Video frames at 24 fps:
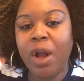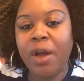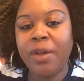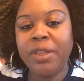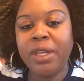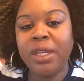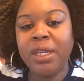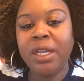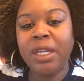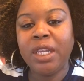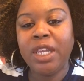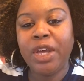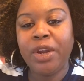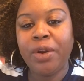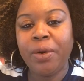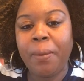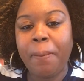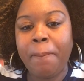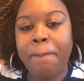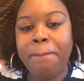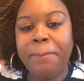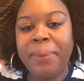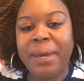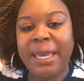under the letter
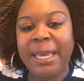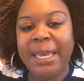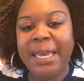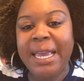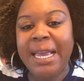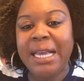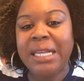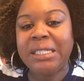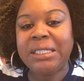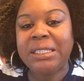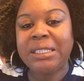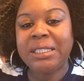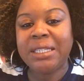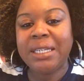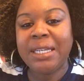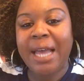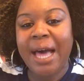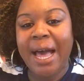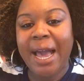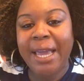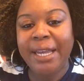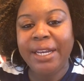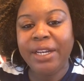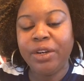B and
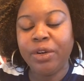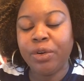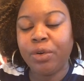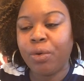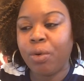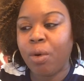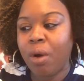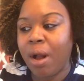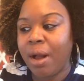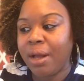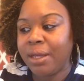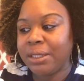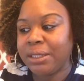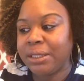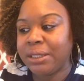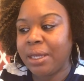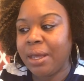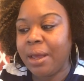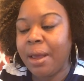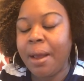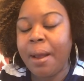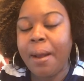slide it across.